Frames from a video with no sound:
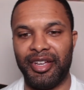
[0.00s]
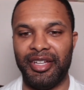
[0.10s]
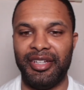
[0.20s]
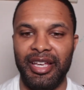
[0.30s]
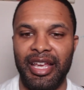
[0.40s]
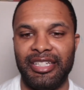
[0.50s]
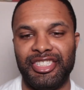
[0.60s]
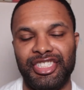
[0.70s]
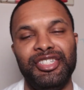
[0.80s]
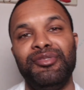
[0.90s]
And
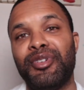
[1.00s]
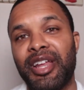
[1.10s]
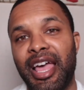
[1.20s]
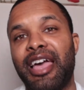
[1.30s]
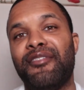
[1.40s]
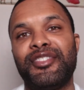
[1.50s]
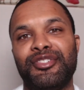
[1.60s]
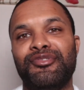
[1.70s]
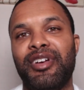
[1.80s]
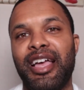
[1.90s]
she would have
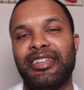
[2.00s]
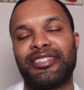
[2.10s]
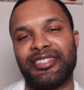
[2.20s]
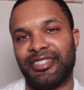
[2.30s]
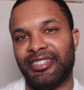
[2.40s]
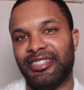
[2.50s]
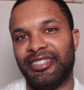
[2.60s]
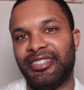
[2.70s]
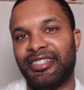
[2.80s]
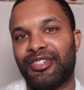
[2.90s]
to
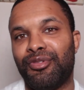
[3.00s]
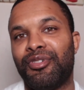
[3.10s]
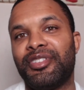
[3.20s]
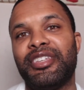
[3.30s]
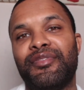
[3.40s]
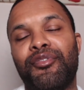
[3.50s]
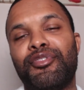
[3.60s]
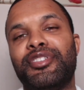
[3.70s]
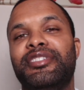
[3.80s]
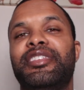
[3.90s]
actually quarantine for
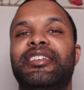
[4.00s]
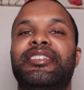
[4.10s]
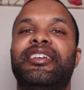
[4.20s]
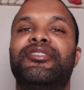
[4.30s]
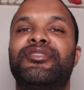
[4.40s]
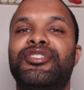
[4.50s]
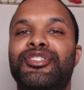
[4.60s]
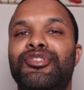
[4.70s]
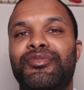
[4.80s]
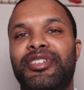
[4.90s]
14 days here too.